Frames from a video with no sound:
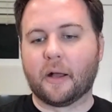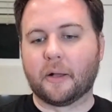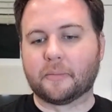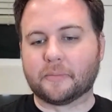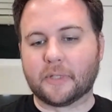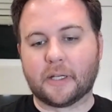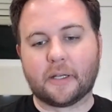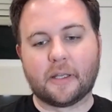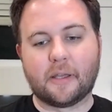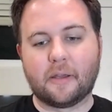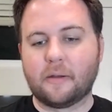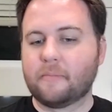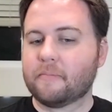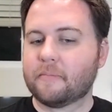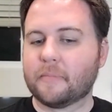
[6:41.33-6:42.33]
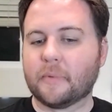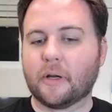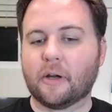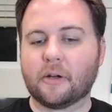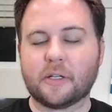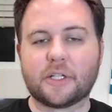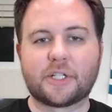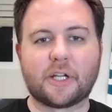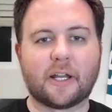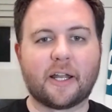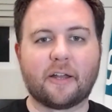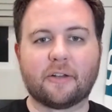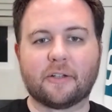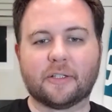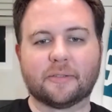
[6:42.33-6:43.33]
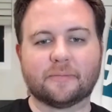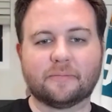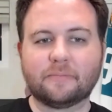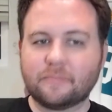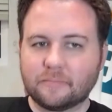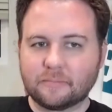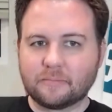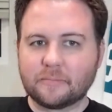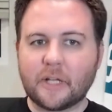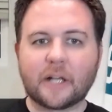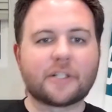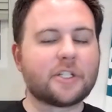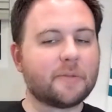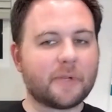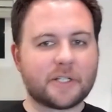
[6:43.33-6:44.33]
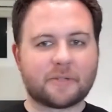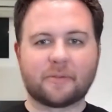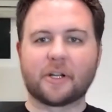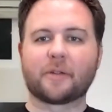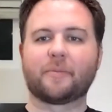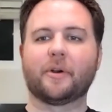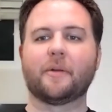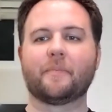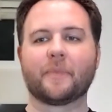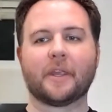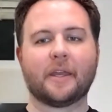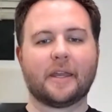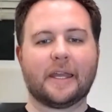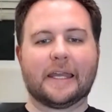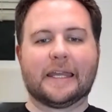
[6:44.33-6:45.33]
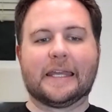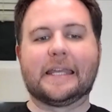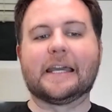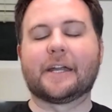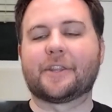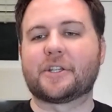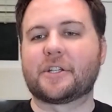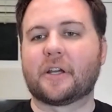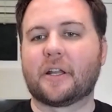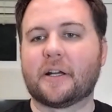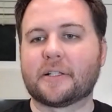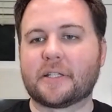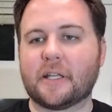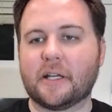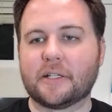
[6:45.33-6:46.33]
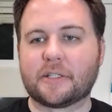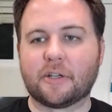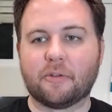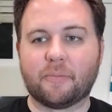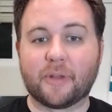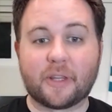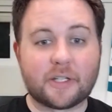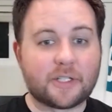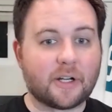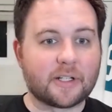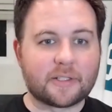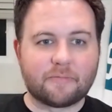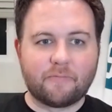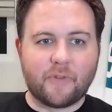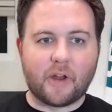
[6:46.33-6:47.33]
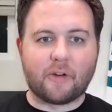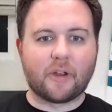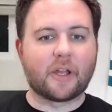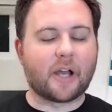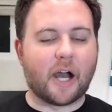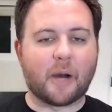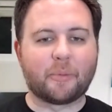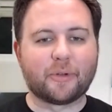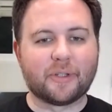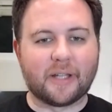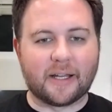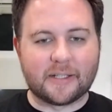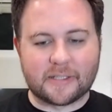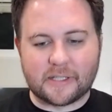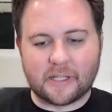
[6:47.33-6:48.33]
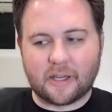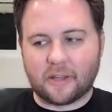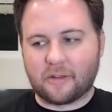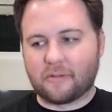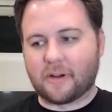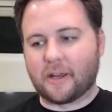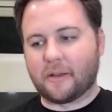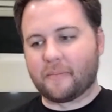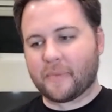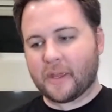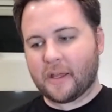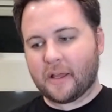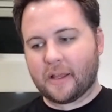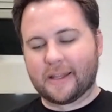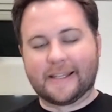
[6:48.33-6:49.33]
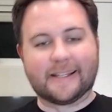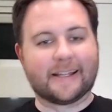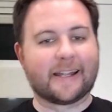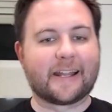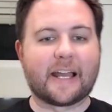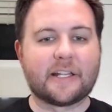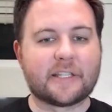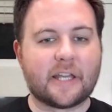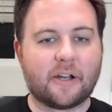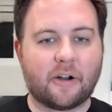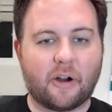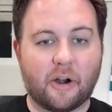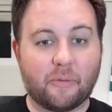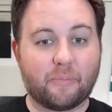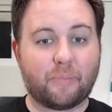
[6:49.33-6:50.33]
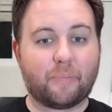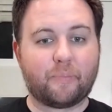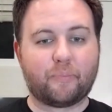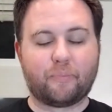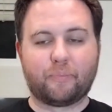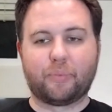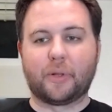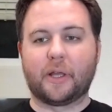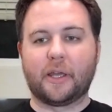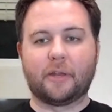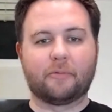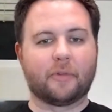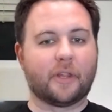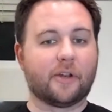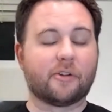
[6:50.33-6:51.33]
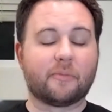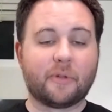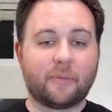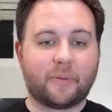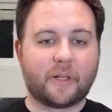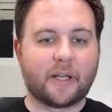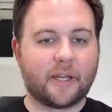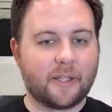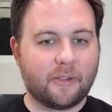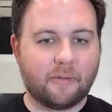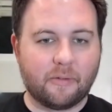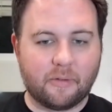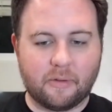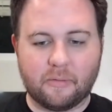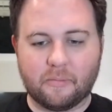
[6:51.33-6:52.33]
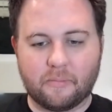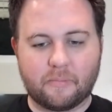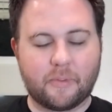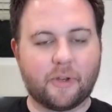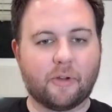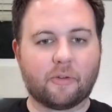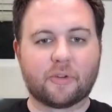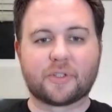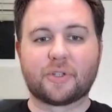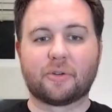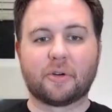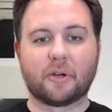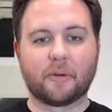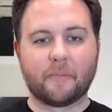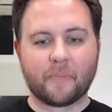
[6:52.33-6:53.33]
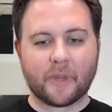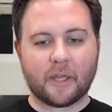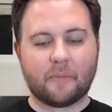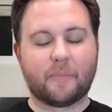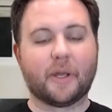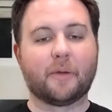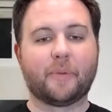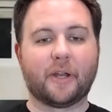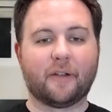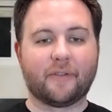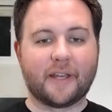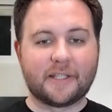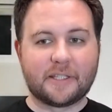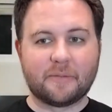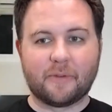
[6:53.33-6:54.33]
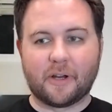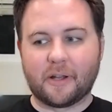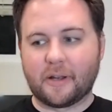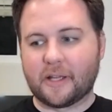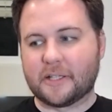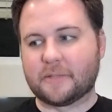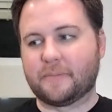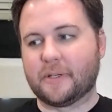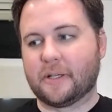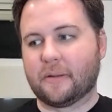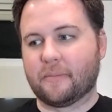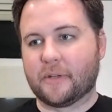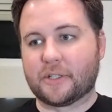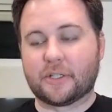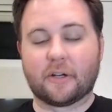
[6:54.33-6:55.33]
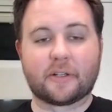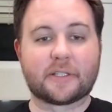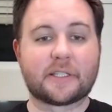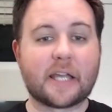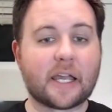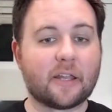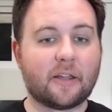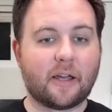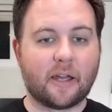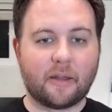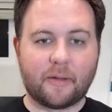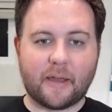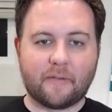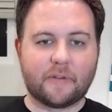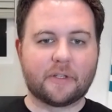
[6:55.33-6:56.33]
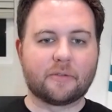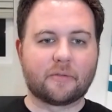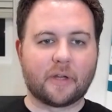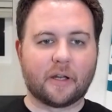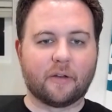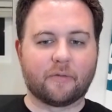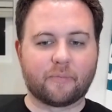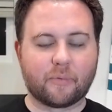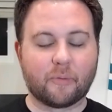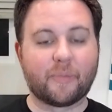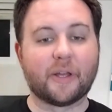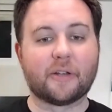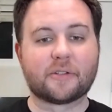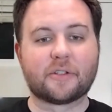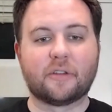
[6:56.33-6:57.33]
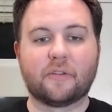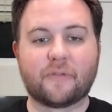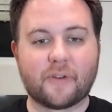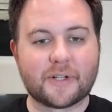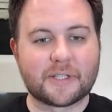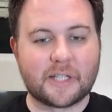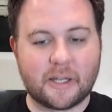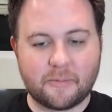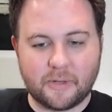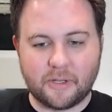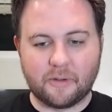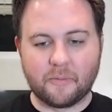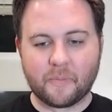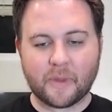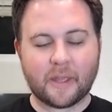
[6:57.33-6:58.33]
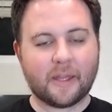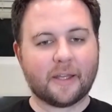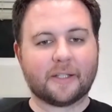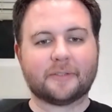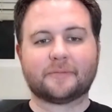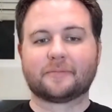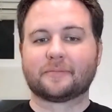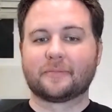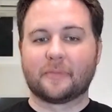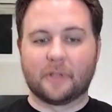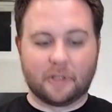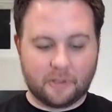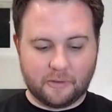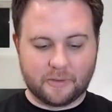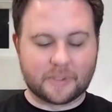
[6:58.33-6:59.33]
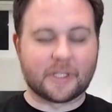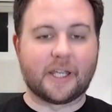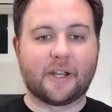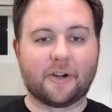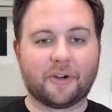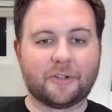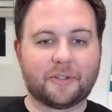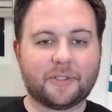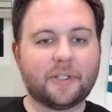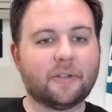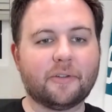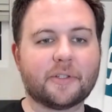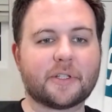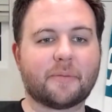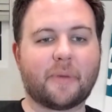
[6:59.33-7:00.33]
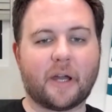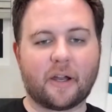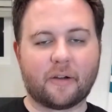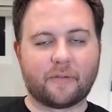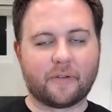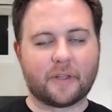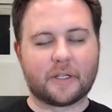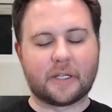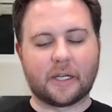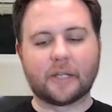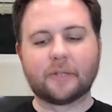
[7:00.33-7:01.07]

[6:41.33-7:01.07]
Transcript: um, and he earned a shutout on not too much work, but he got the shutout today. So, but the Sharks very cobbled lines together, right? The lot of guys that aren't playing where they normally play. You, you, you know, Couture, Barabanov, Eyssimont has been the Sharks' second line, having to kind of propel to the first line when you lose a Hertl and you lose a Meier for the